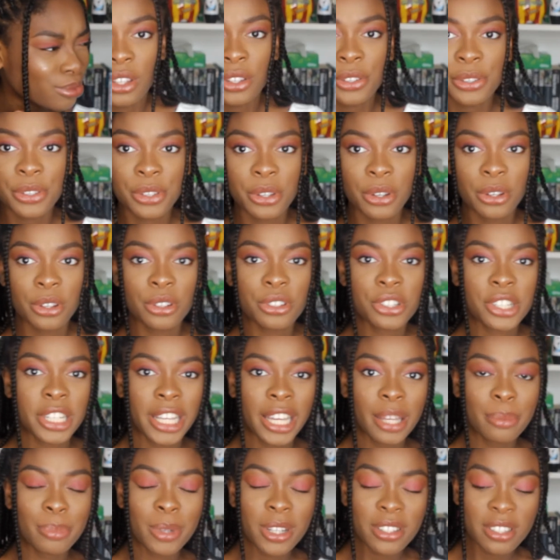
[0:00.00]
So
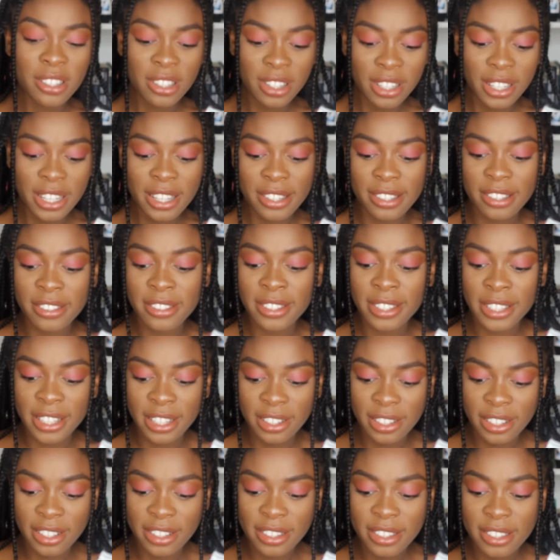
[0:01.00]
shea butter is a
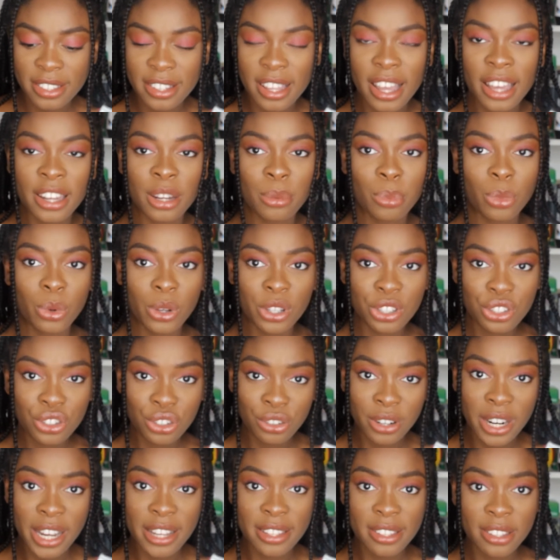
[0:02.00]
sealant and a
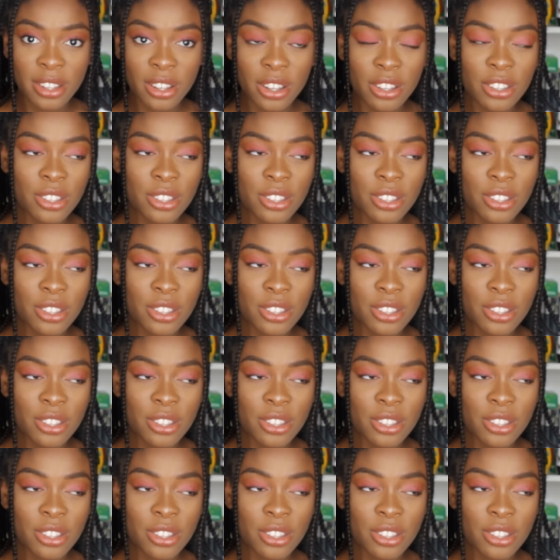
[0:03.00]
moisturizer,